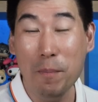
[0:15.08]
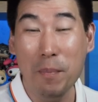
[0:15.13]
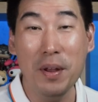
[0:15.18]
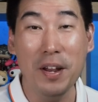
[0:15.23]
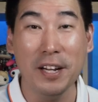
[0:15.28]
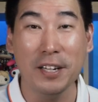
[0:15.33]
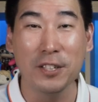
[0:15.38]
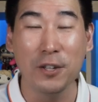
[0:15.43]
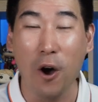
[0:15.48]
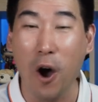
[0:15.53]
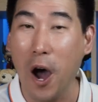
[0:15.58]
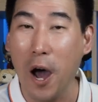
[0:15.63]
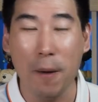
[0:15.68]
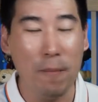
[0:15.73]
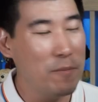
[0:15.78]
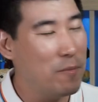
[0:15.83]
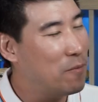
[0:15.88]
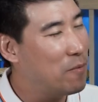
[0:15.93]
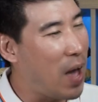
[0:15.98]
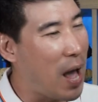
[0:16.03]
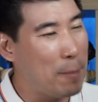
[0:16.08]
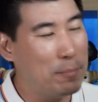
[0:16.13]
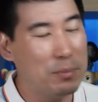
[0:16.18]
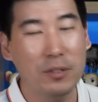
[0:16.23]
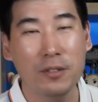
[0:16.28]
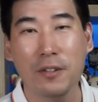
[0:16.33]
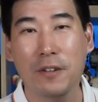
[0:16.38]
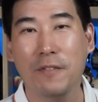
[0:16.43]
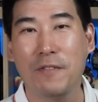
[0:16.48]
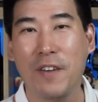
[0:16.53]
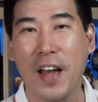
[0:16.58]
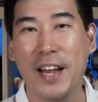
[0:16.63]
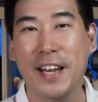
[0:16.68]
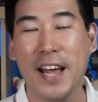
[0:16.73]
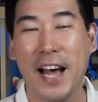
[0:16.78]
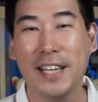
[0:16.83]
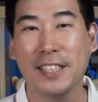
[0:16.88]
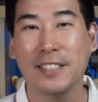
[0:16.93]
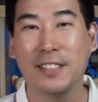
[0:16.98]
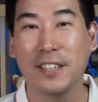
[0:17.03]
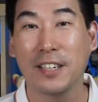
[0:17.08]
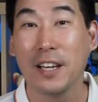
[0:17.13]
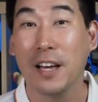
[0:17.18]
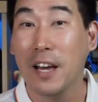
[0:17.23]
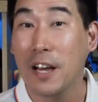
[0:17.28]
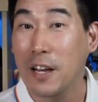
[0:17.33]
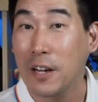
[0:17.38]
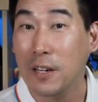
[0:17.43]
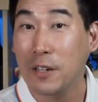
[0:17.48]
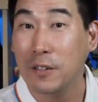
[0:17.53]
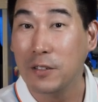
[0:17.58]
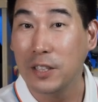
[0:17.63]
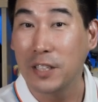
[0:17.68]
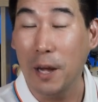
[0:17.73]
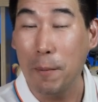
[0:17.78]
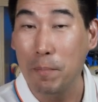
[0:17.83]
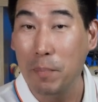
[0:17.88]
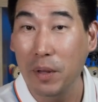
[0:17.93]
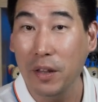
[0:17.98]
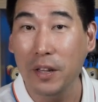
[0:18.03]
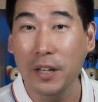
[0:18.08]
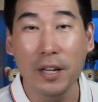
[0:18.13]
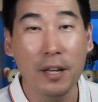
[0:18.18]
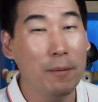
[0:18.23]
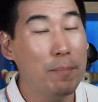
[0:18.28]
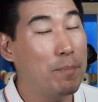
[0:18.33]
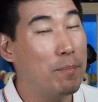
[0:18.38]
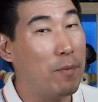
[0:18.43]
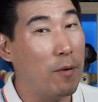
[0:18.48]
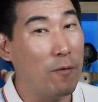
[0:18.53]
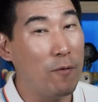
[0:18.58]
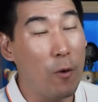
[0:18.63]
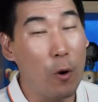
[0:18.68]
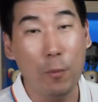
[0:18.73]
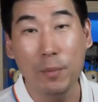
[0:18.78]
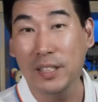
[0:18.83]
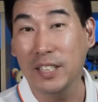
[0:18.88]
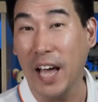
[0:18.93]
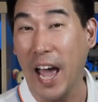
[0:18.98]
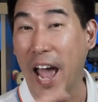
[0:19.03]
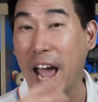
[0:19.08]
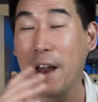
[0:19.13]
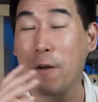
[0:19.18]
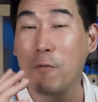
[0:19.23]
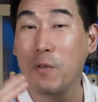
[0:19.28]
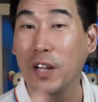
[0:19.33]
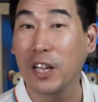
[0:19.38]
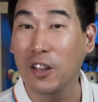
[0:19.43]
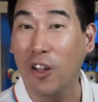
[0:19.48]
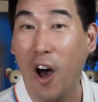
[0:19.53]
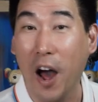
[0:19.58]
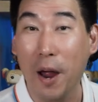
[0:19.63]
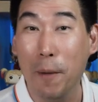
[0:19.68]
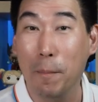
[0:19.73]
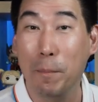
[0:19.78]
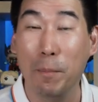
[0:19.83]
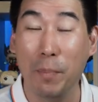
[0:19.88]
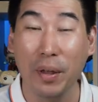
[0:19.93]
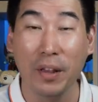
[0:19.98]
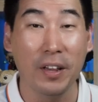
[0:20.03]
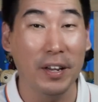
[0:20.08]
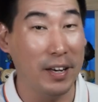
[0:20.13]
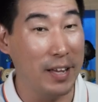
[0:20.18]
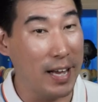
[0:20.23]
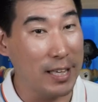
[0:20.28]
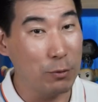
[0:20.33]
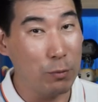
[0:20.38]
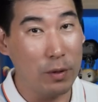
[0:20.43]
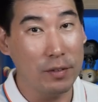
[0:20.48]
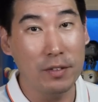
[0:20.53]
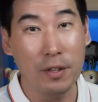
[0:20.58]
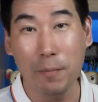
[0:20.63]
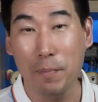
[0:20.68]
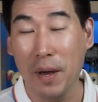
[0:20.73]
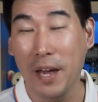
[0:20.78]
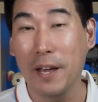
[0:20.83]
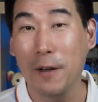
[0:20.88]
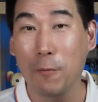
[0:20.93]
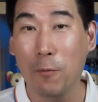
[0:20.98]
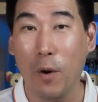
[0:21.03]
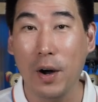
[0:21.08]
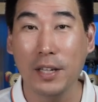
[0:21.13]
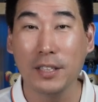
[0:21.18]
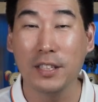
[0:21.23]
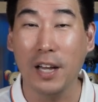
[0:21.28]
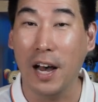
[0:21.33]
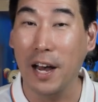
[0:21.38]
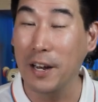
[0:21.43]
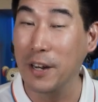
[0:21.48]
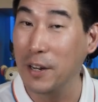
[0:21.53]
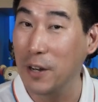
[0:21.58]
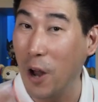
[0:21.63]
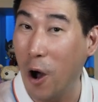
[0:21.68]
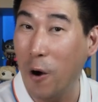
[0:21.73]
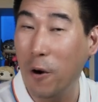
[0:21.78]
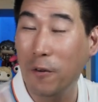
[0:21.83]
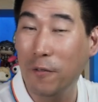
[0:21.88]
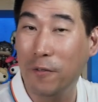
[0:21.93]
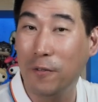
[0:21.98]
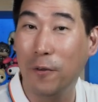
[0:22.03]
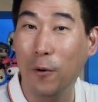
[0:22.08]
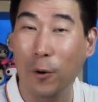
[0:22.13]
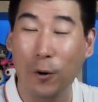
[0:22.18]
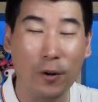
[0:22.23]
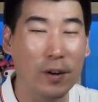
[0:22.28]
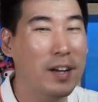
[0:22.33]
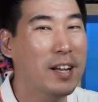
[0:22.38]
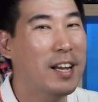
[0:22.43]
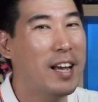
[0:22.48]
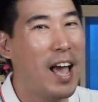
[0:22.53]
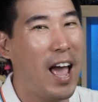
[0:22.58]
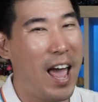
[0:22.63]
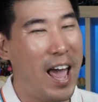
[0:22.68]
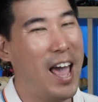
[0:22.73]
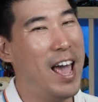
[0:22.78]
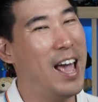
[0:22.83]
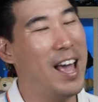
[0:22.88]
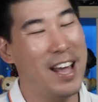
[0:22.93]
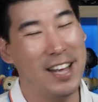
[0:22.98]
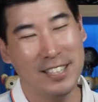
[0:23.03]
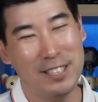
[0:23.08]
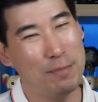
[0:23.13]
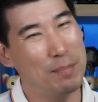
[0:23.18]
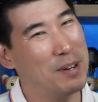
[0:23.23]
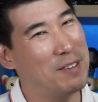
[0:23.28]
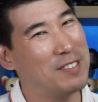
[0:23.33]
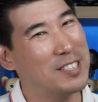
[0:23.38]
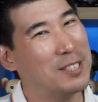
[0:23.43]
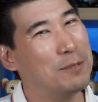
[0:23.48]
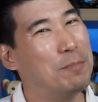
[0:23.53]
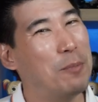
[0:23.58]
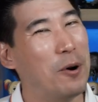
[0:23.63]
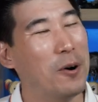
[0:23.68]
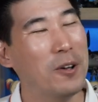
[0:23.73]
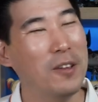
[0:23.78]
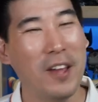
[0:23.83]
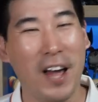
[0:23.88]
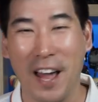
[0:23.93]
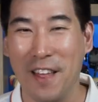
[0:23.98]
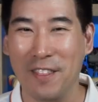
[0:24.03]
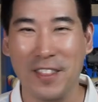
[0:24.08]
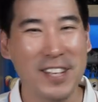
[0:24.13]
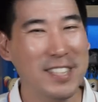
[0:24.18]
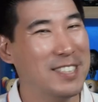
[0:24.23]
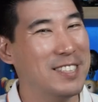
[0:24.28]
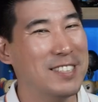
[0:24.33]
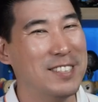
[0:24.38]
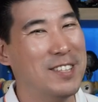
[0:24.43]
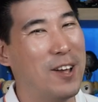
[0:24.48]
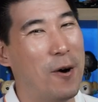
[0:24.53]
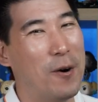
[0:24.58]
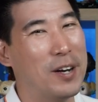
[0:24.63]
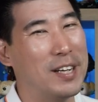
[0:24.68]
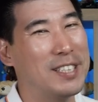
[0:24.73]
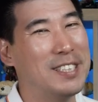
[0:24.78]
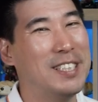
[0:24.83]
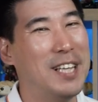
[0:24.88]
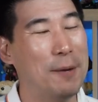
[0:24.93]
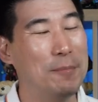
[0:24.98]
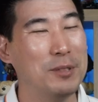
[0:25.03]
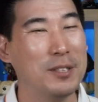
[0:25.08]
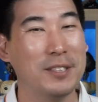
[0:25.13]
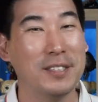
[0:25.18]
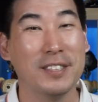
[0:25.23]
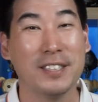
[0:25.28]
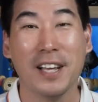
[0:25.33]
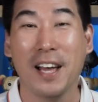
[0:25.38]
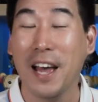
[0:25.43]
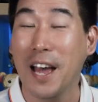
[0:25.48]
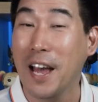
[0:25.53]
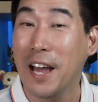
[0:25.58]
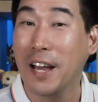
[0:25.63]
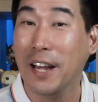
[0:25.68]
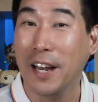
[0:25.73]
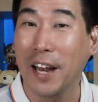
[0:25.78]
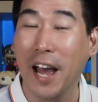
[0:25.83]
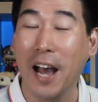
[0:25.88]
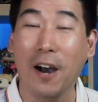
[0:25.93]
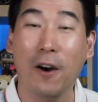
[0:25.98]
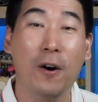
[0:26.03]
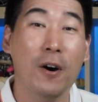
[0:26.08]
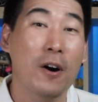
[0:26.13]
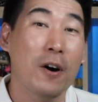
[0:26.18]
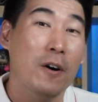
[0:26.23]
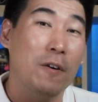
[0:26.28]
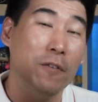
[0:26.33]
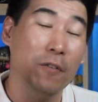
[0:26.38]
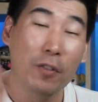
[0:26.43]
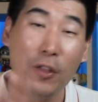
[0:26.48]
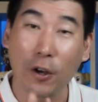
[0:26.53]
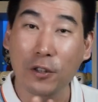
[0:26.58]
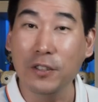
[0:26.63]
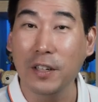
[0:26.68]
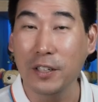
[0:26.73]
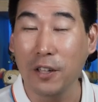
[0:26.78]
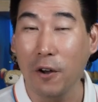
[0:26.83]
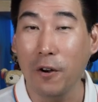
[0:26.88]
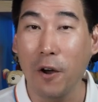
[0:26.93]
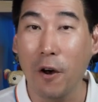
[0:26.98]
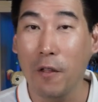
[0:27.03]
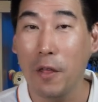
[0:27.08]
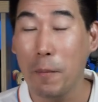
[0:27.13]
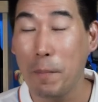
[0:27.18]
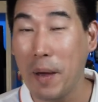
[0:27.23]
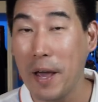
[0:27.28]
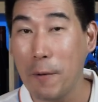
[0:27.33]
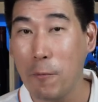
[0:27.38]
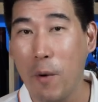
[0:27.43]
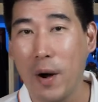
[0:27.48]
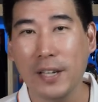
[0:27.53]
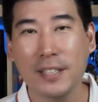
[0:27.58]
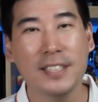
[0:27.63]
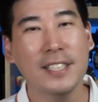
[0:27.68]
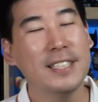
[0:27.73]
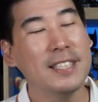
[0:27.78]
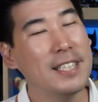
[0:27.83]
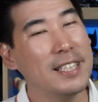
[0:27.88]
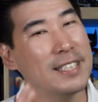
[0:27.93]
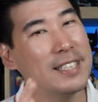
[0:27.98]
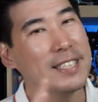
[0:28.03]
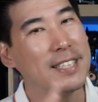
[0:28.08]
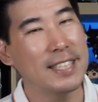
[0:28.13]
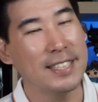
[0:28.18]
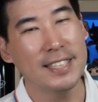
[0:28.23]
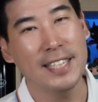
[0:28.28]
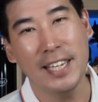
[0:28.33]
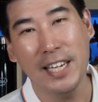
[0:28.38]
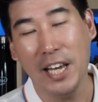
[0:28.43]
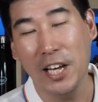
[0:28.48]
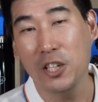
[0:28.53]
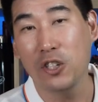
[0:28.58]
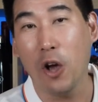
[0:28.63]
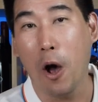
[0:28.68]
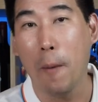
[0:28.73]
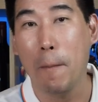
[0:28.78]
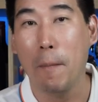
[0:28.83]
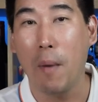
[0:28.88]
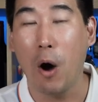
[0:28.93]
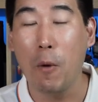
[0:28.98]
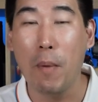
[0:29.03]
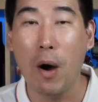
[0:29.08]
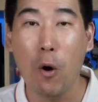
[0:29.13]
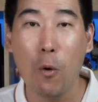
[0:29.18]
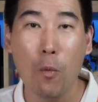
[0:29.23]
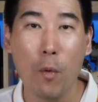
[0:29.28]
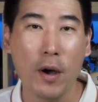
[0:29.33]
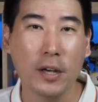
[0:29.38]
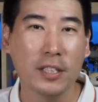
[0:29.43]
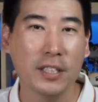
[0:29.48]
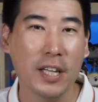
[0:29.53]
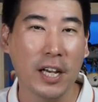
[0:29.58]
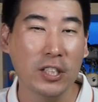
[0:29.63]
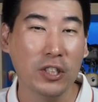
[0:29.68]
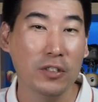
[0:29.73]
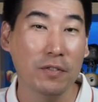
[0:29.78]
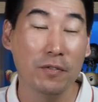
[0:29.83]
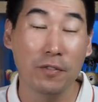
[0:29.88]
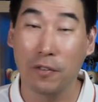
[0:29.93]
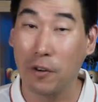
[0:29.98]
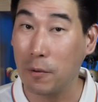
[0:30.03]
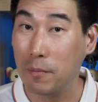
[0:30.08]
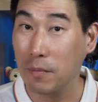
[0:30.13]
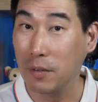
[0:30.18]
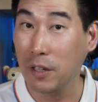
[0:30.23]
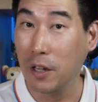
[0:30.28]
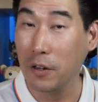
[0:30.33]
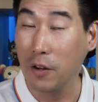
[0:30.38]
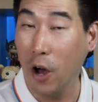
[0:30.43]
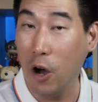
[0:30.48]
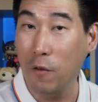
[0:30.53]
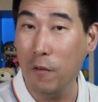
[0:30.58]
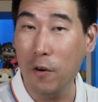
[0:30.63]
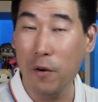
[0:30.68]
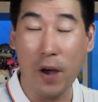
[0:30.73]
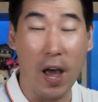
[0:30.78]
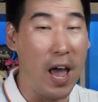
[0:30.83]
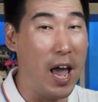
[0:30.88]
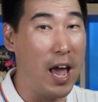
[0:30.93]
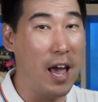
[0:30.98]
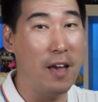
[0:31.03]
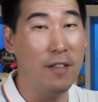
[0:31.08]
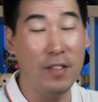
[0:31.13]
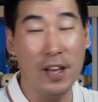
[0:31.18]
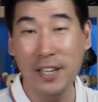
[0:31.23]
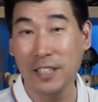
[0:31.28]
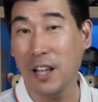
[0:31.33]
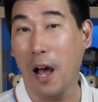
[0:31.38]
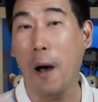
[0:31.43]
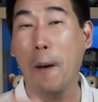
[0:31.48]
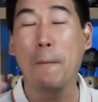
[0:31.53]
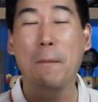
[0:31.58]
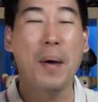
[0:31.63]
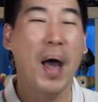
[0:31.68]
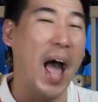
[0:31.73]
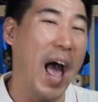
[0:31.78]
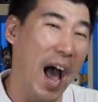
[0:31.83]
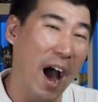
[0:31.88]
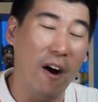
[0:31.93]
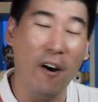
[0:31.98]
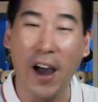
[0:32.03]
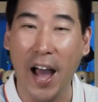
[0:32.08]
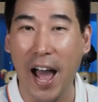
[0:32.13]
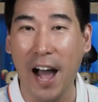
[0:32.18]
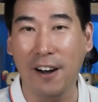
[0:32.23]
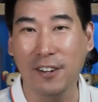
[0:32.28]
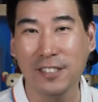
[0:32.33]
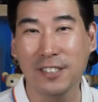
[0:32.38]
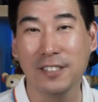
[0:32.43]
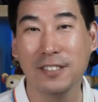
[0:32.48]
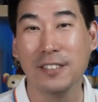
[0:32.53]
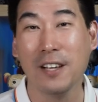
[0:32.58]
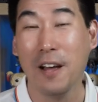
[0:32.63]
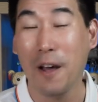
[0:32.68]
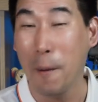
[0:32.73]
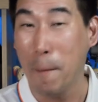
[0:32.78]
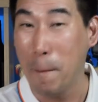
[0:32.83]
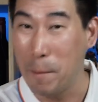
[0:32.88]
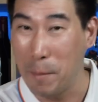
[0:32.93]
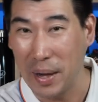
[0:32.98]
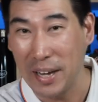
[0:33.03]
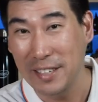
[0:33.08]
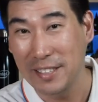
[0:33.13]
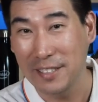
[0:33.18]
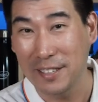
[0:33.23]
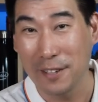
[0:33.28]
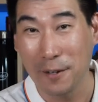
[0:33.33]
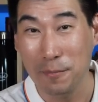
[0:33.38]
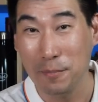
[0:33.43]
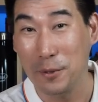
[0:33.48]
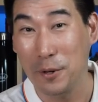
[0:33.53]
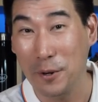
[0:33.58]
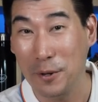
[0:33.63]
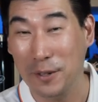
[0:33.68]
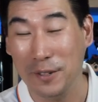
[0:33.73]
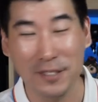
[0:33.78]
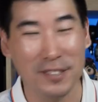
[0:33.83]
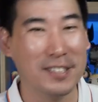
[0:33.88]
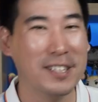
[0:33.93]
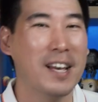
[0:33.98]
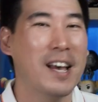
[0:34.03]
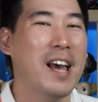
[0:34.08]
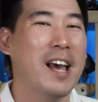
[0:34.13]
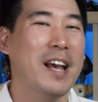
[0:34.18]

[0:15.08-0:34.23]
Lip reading: a bit of time. Absolute fantastic stability, performance, and reliability. That's what the P1s are known for. That's a bit of a spoiler, and this is no exceptions. Now, for those that don't know, the P1s is a 16-inch mobile workstation from Lenovo, and these are powerhouses, beast computers.